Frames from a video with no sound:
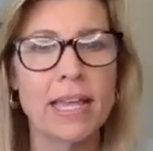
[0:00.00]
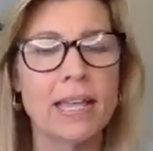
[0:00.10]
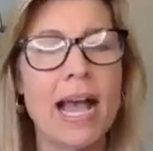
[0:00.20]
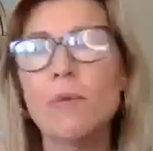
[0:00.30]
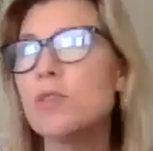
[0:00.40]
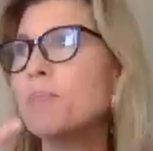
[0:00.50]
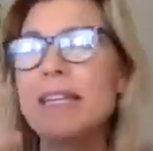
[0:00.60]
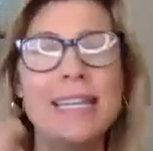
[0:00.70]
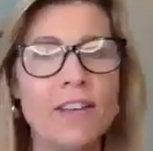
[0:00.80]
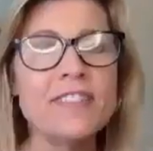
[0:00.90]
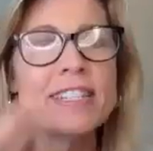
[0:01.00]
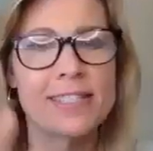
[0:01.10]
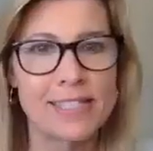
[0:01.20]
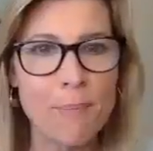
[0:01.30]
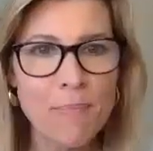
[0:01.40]
Like I was being gifted
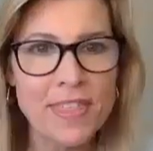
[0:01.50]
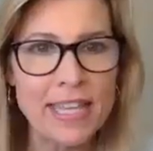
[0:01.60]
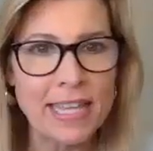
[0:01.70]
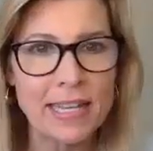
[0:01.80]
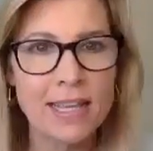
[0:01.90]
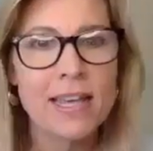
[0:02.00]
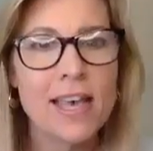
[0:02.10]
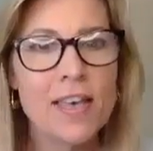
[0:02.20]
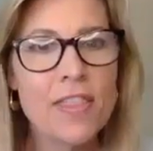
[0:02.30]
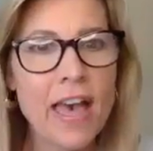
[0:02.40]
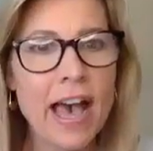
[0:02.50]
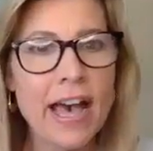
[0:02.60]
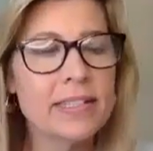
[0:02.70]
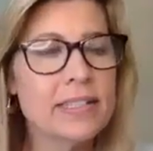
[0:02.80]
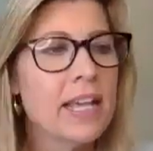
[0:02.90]
something
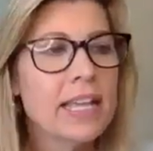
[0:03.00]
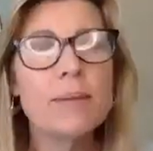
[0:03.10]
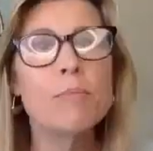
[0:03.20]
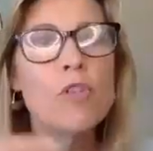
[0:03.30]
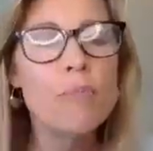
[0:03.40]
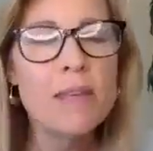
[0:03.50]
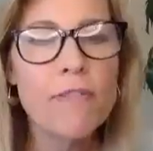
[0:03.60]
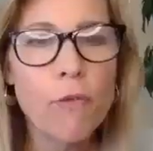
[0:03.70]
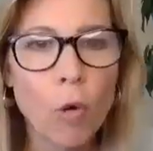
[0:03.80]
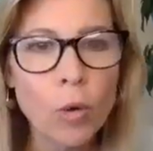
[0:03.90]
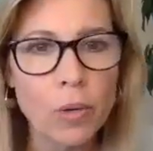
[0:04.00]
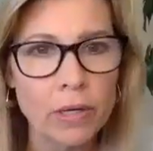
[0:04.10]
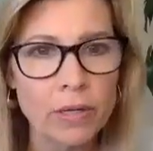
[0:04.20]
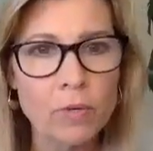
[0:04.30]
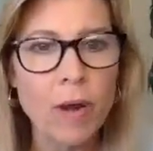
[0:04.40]
that can move me
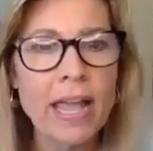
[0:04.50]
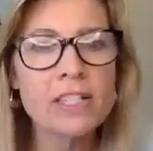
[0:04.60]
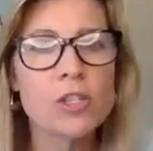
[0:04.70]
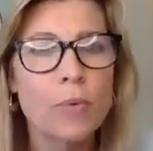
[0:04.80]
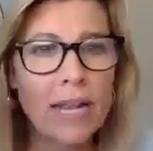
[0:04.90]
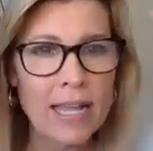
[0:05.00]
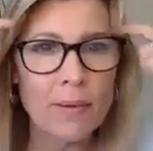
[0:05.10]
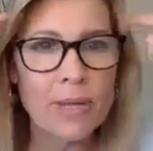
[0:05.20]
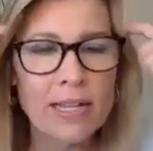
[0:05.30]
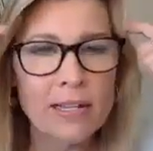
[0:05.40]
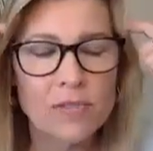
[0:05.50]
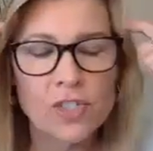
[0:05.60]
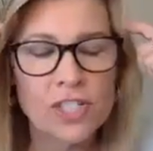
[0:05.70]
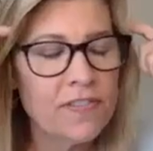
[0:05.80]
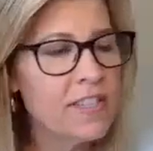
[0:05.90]
forward, right? So when I
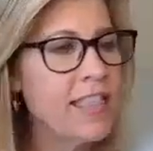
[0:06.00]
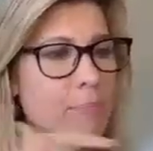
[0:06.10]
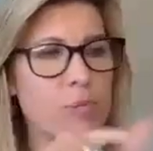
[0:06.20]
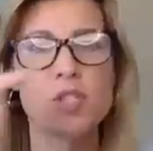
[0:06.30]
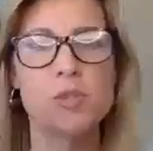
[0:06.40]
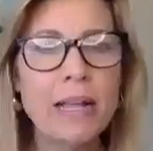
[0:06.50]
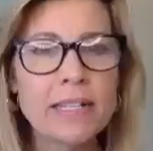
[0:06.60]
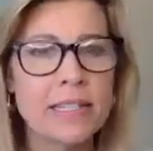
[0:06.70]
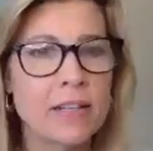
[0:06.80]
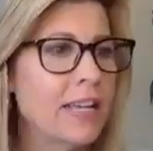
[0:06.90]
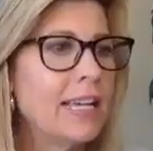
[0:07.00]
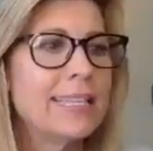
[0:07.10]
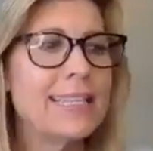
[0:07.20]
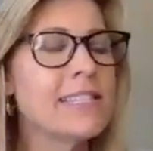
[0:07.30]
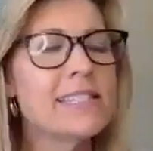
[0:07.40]
shifted that perspective,
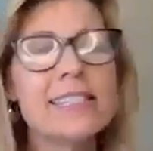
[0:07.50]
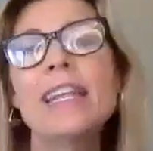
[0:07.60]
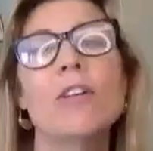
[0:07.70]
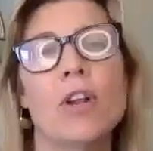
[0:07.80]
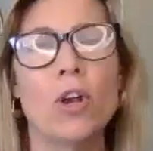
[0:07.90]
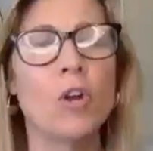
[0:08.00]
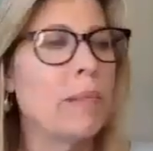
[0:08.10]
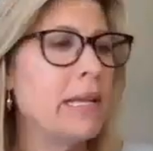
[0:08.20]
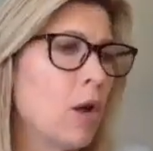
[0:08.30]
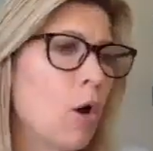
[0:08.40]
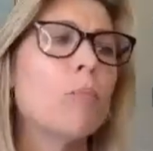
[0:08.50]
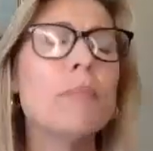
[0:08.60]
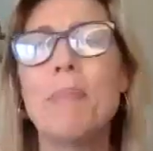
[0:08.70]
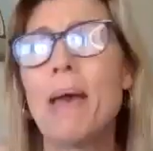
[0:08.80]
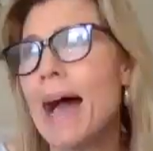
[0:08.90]
this isn't here to hurt me, to hold
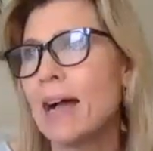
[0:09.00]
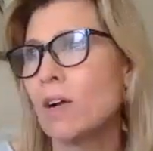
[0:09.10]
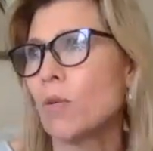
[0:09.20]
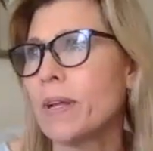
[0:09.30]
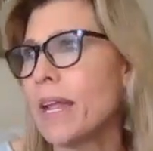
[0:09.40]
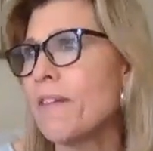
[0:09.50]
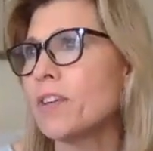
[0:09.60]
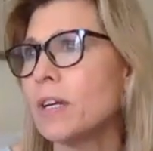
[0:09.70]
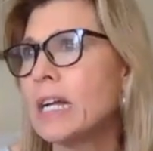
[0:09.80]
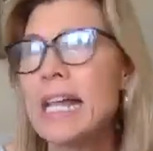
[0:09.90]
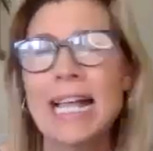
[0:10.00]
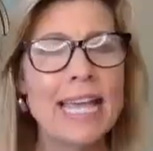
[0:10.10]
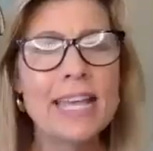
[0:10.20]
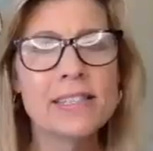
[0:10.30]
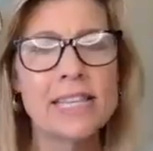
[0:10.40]
me back or whatever.
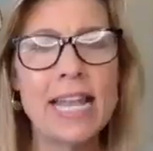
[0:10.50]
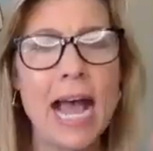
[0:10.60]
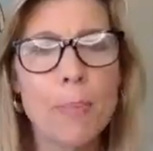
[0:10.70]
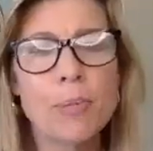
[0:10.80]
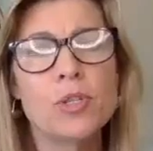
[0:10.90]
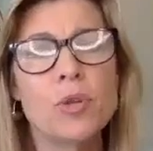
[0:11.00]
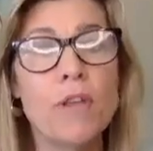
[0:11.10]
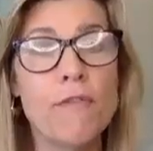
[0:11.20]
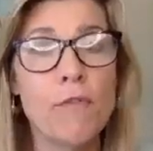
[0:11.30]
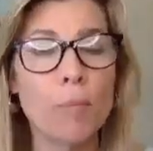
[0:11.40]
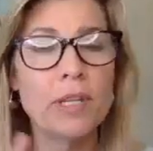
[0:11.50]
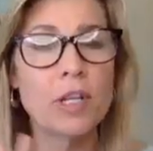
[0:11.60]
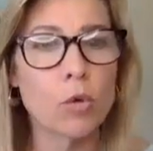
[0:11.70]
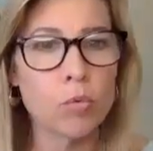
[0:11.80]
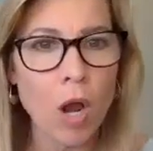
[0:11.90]
It's an opportunity for me to
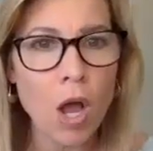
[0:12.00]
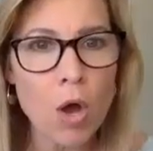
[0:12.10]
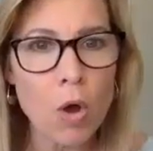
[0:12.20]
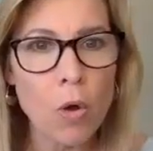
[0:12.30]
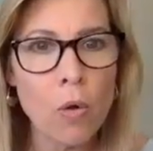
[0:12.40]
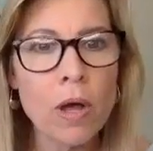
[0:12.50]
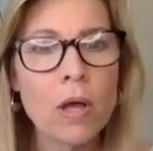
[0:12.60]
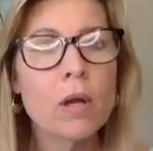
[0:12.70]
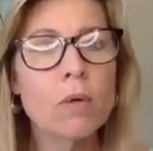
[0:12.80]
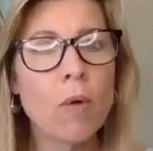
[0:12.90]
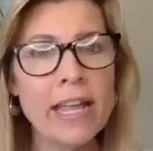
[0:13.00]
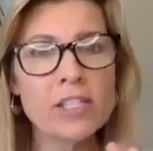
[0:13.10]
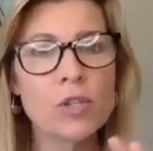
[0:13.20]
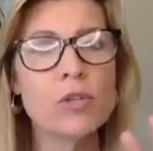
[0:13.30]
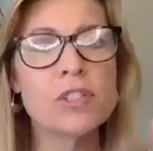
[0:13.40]
grow, right?
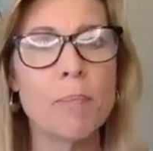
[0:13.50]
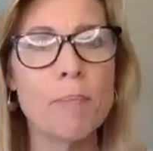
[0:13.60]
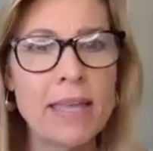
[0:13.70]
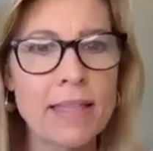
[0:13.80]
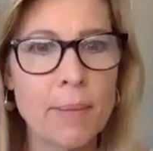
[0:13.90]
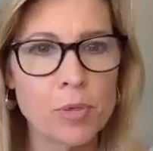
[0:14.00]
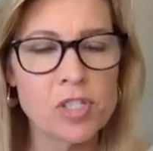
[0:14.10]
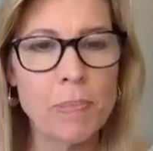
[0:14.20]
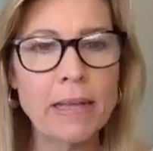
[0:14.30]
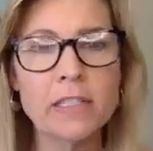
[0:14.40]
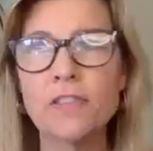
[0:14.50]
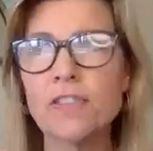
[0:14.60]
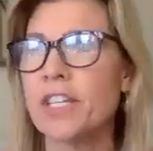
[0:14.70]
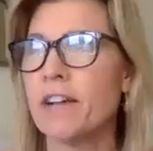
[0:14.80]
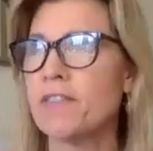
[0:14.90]
So you start making that perspective
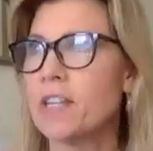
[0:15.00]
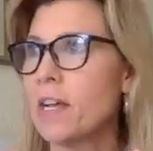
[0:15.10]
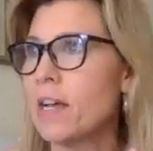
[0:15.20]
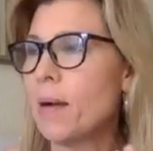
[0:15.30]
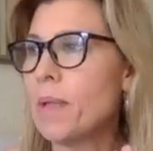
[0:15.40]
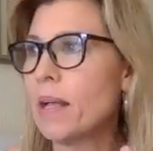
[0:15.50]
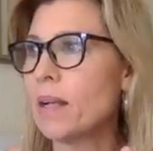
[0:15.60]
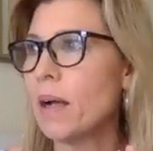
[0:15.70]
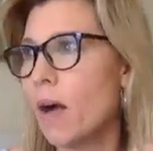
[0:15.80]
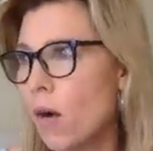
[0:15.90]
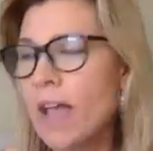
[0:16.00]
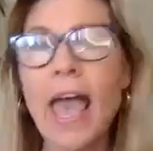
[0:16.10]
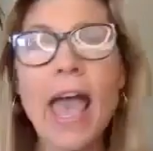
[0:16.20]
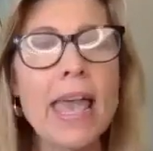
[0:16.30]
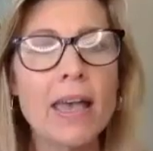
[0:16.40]
shift. I'm like,
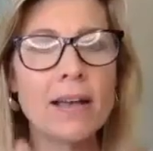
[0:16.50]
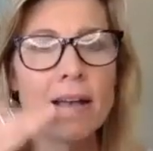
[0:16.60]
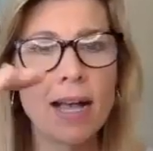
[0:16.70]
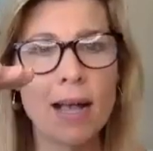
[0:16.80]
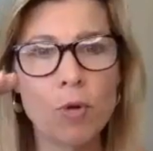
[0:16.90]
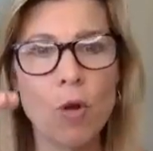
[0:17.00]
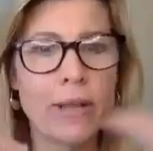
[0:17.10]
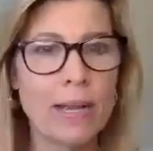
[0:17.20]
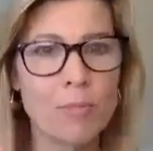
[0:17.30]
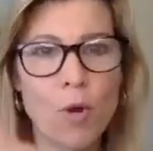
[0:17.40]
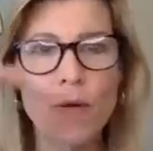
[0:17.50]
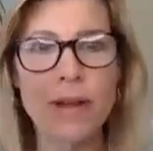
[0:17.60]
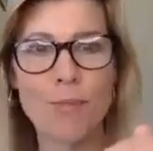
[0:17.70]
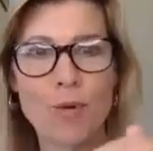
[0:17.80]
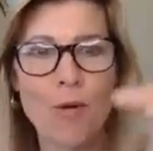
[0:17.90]
okay, I'm growing, I'm growing,
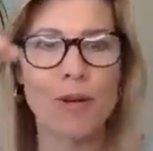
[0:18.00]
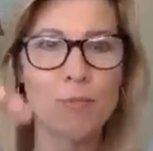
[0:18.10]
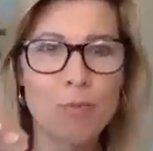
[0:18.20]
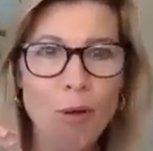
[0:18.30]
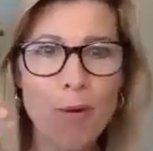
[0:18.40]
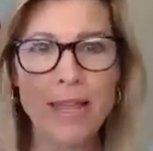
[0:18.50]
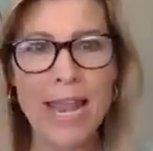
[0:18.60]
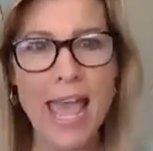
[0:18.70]
I'm growing, I'm growing.